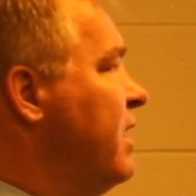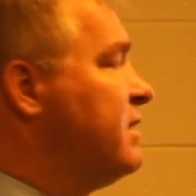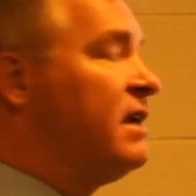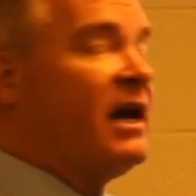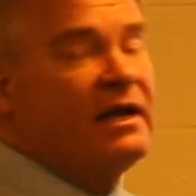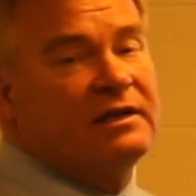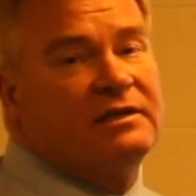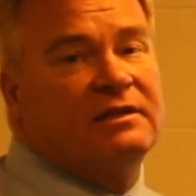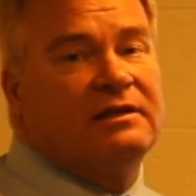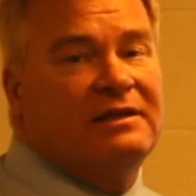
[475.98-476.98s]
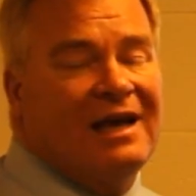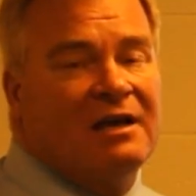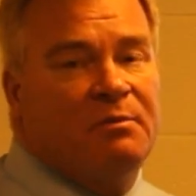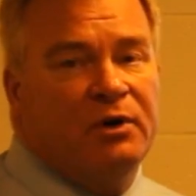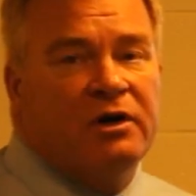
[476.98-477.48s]
a science
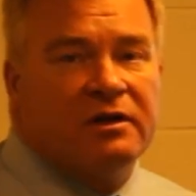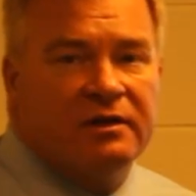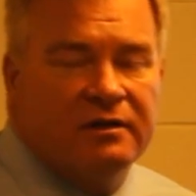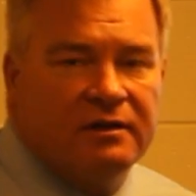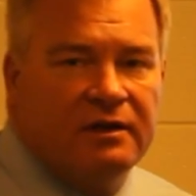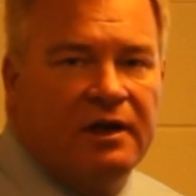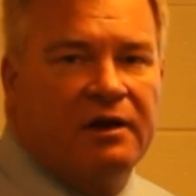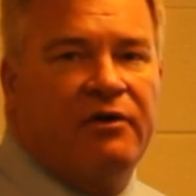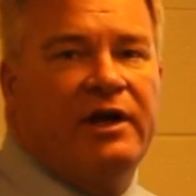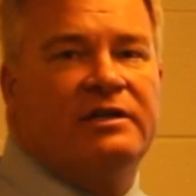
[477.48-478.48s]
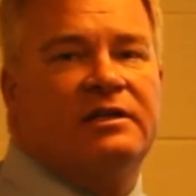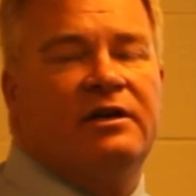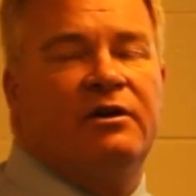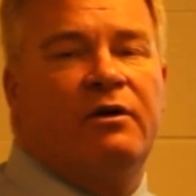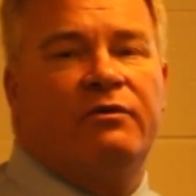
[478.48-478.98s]
tech book in grades
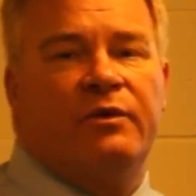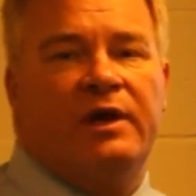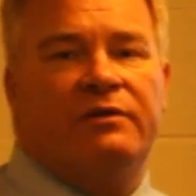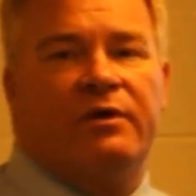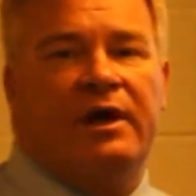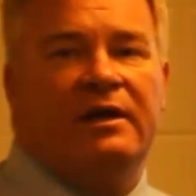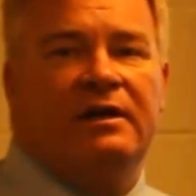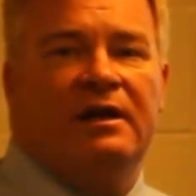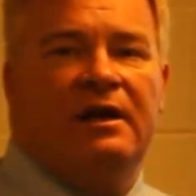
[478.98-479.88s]
kindergarten through eighth grade,